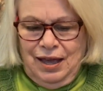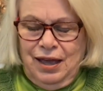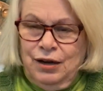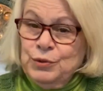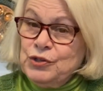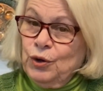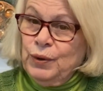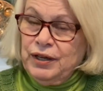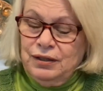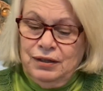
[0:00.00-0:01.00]
and it was a
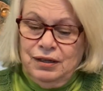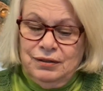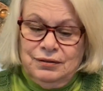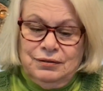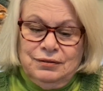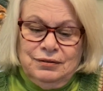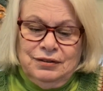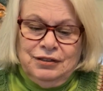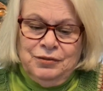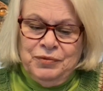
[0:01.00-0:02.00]
quick knit.
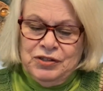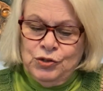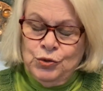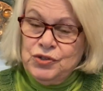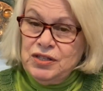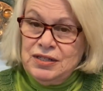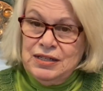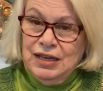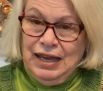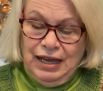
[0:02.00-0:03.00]
This uses
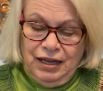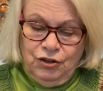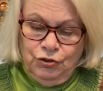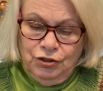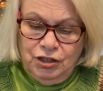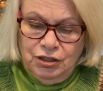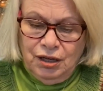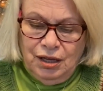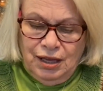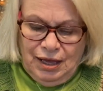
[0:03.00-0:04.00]
DK yarn,
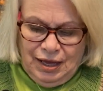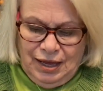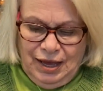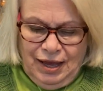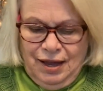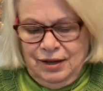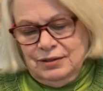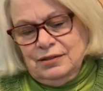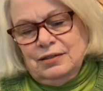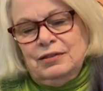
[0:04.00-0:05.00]

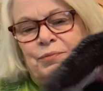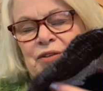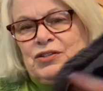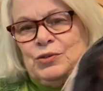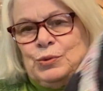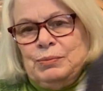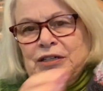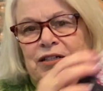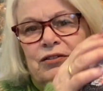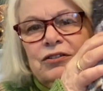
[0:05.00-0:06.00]
and this is what
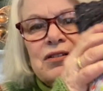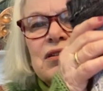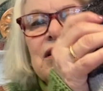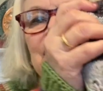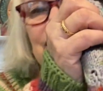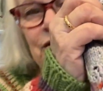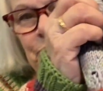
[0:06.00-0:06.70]
mine looks like.